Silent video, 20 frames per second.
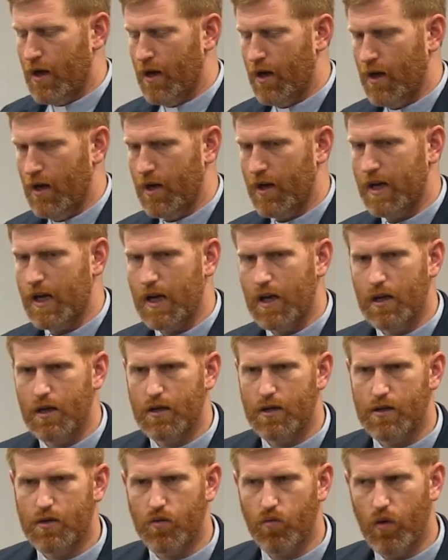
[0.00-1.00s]
He
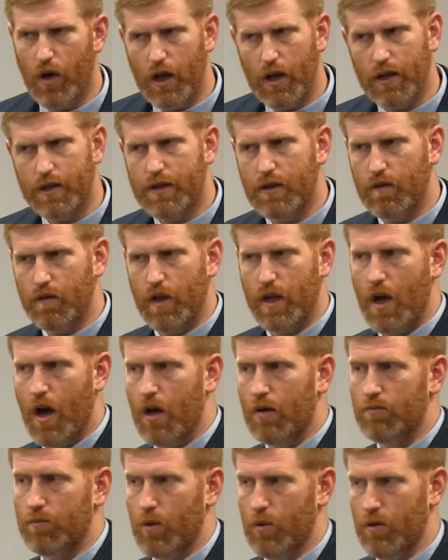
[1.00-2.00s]
is relatively
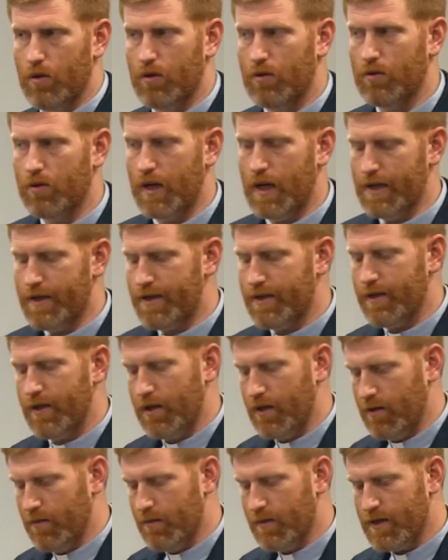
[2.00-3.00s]
humble, it
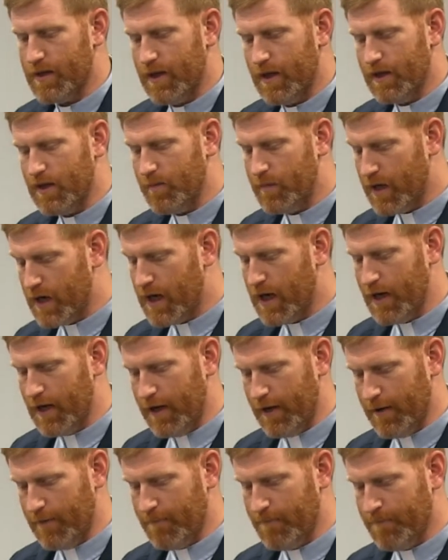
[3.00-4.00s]
seems, in the
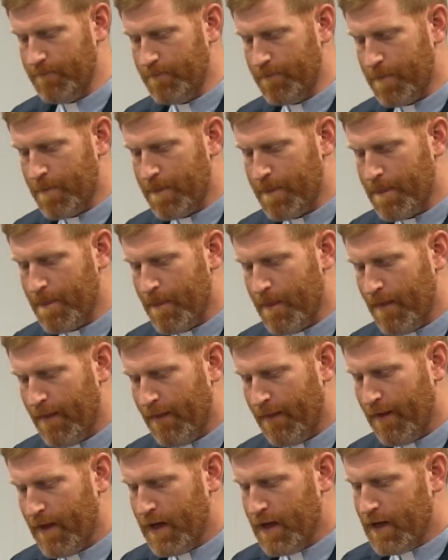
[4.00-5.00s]
beginning.
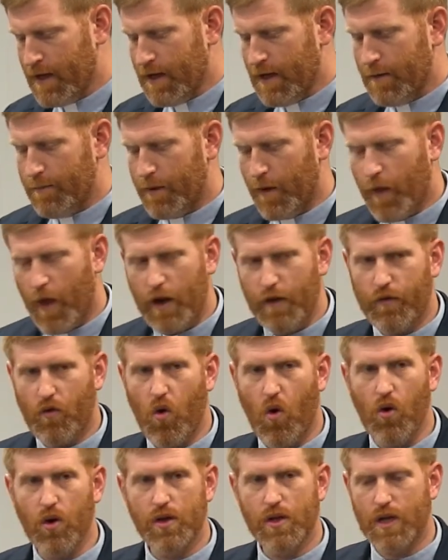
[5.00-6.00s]
But then, of
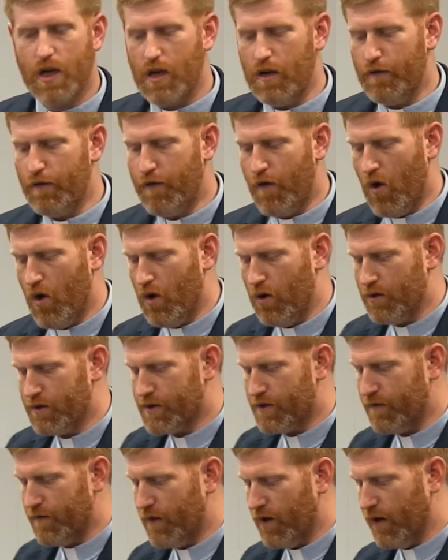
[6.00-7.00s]
course, he
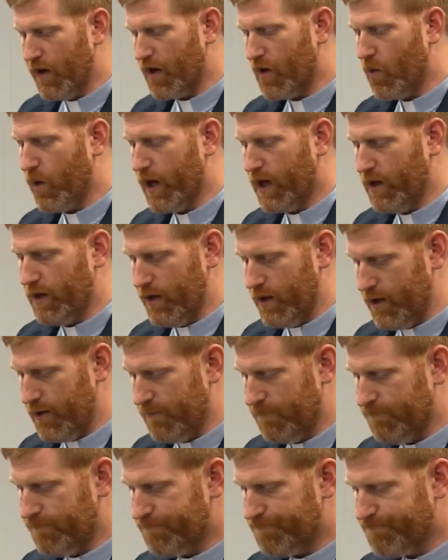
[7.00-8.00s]
falls very quickly.
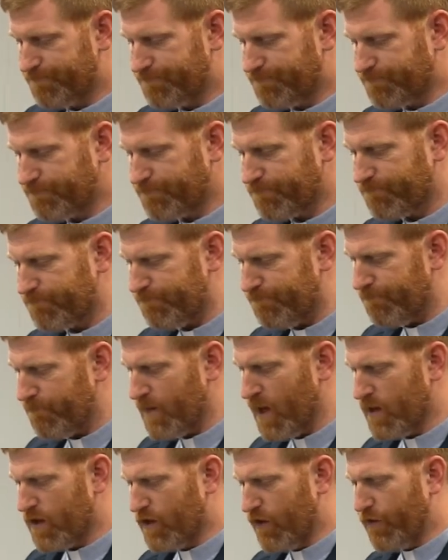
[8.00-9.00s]

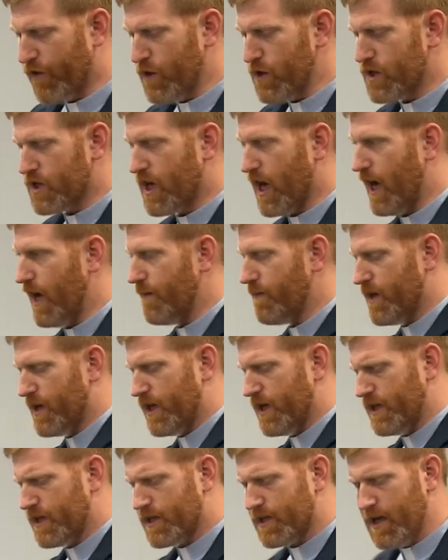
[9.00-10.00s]
The first time that
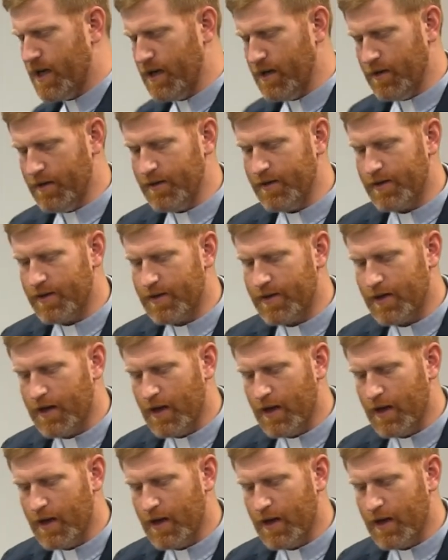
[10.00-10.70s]
he sins,